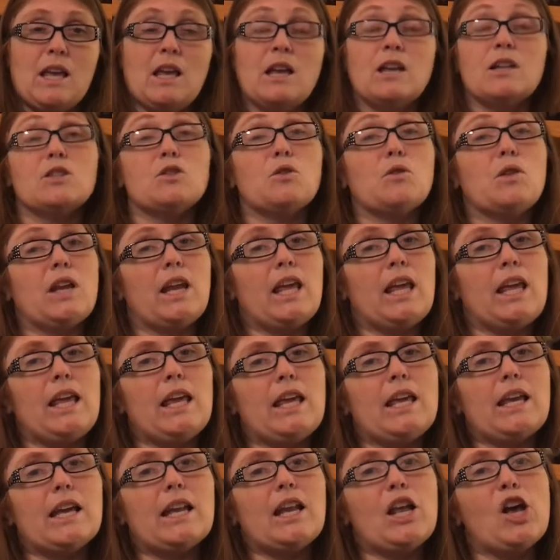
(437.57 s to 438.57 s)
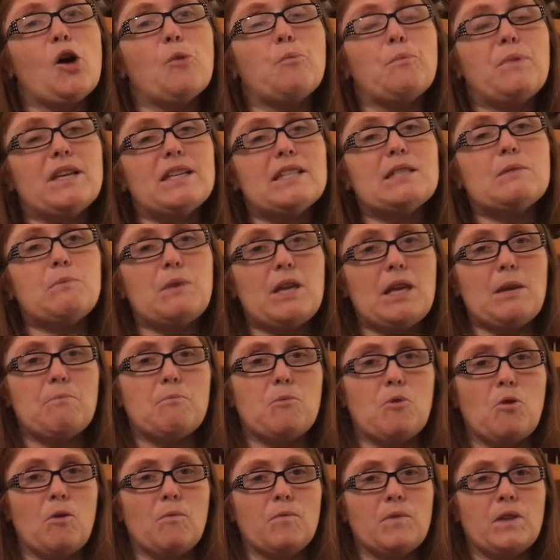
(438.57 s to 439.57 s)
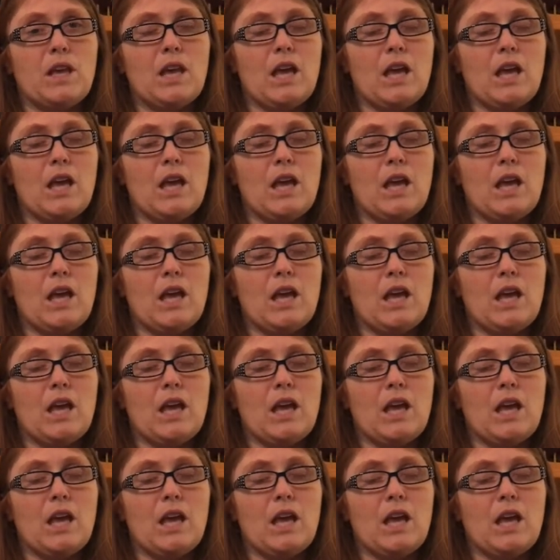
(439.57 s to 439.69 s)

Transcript: so that he could help his people.